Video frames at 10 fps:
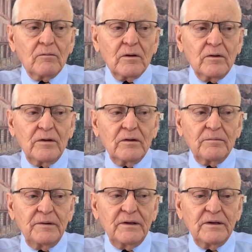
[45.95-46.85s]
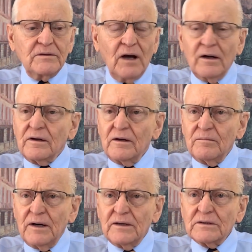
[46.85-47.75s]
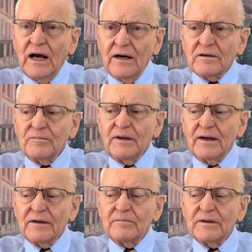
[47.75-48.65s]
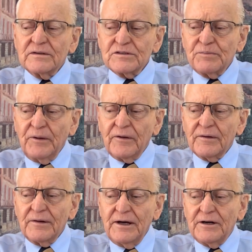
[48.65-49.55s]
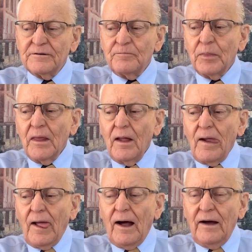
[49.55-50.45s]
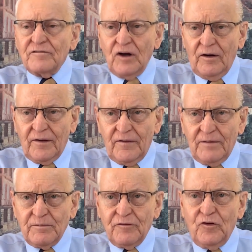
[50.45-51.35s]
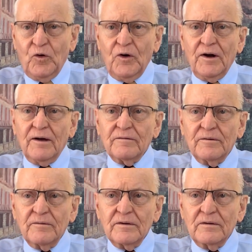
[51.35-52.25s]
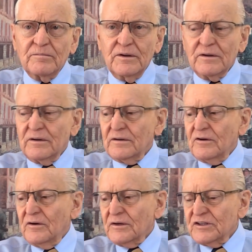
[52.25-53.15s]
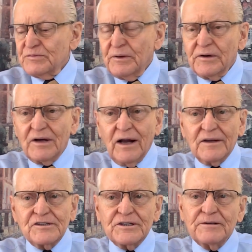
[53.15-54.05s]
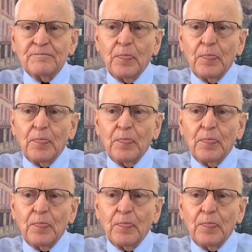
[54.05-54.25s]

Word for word: we're going to be talking about how to be led by the Spirit. Now, I've taught on that before, and I've written a book and called it Spiritology.